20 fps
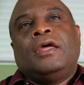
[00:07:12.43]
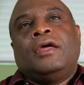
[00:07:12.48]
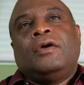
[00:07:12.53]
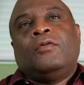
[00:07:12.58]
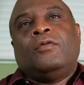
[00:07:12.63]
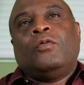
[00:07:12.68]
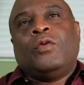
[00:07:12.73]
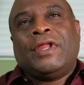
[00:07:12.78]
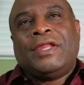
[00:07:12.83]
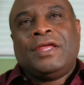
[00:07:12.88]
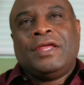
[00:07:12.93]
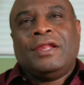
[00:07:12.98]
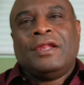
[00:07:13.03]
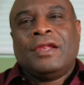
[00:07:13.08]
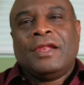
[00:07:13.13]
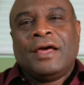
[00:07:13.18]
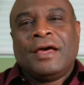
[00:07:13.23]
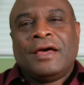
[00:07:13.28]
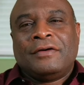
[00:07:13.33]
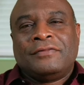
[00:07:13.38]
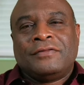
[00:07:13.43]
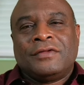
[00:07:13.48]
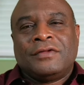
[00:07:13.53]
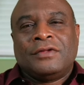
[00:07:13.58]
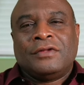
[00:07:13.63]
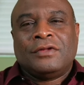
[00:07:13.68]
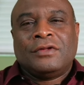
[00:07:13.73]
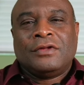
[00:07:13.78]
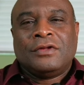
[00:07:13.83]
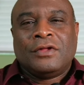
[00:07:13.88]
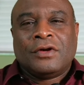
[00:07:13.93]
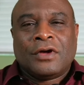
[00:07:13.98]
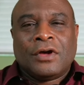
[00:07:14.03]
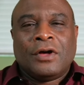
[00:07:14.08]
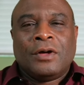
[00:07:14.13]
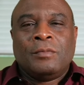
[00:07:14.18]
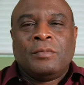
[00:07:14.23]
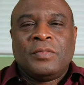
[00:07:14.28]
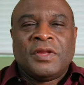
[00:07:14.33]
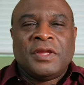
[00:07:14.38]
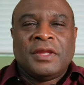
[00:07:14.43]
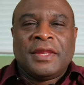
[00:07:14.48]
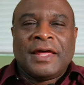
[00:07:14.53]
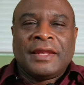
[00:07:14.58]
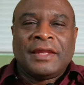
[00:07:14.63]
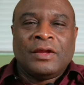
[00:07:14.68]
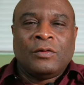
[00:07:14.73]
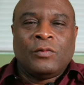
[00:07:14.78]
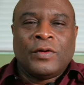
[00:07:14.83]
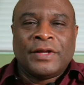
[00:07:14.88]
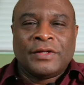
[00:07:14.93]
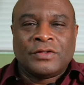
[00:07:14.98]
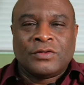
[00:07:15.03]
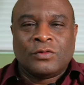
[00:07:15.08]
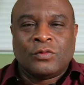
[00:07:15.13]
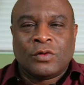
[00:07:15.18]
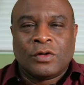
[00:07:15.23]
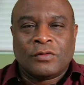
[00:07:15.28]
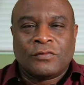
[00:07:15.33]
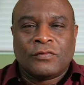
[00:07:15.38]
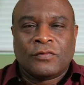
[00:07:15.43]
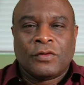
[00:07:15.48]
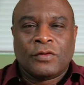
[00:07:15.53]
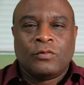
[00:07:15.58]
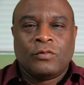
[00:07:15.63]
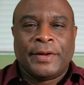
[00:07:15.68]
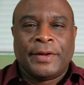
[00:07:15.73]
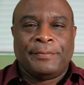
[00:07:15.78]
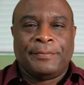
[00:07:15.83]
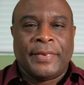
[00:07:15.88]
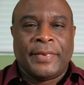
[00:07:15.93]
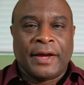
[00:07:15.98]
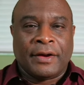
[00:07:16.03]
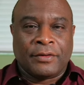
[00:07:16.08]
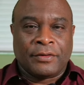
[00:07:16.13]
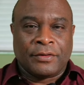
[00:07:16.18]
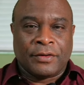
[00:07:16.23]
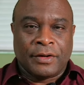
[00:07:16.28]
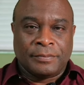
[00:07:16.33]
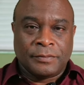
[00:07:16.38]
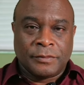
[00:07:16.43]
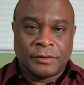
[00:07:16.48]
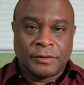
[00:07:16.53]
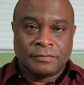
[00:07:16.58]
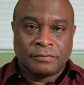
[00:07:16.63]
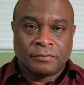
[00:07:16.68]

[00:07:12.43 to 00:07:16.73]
When he left, the company that he went to work for went bankrupt.